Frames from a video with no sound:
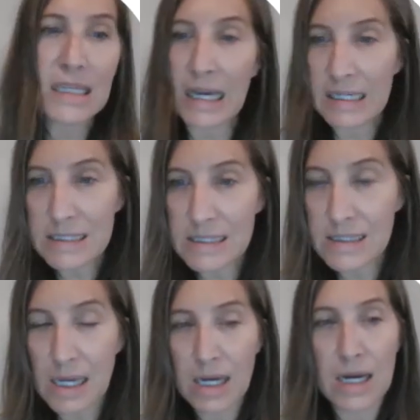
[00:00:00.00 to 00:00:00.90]
Yes,
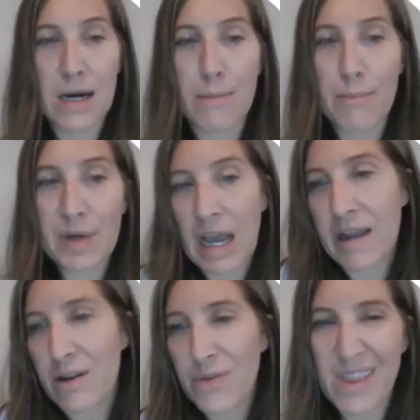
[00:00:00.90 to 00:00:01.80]
but I
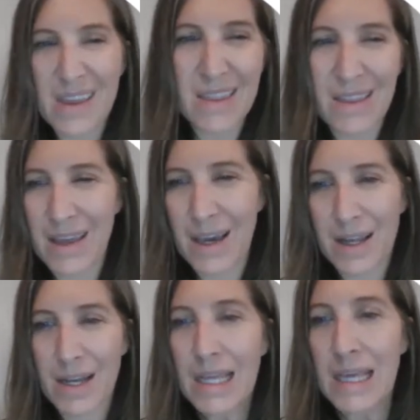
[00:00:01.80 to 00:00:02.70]
don't think that that
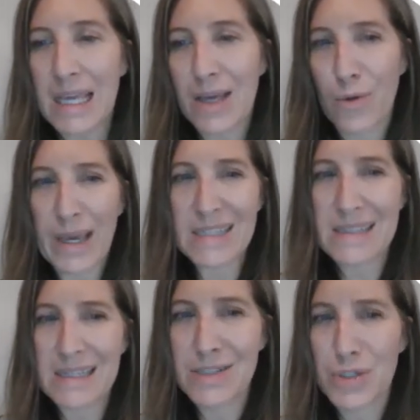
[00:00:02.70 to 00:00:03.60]
equates
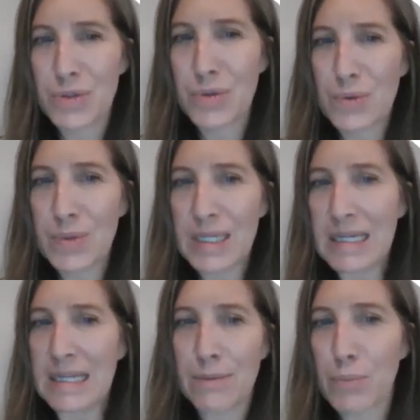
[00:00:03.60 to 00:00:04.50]
into
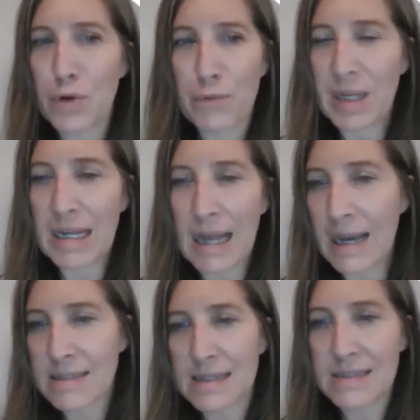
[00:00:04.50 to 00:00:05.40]
an improvement in
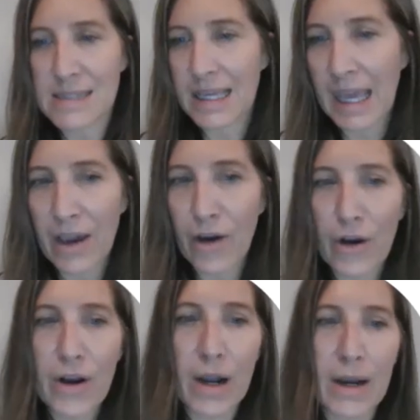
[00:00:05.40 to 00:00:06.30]
access to
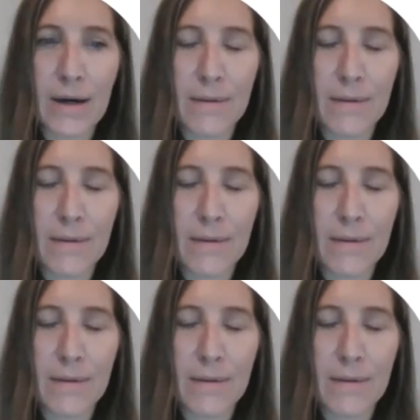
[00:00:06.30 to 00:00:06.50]
care.